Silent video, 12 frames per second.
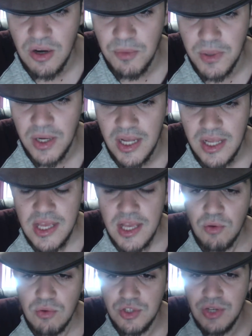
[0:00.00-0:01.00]
But
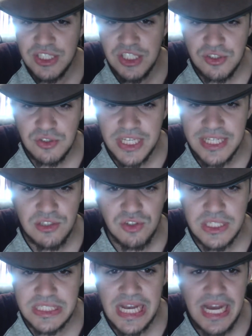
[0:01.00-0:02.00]
when you actually do take a
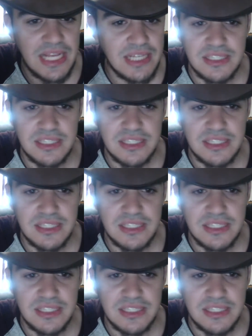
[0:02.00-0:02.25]
look at it,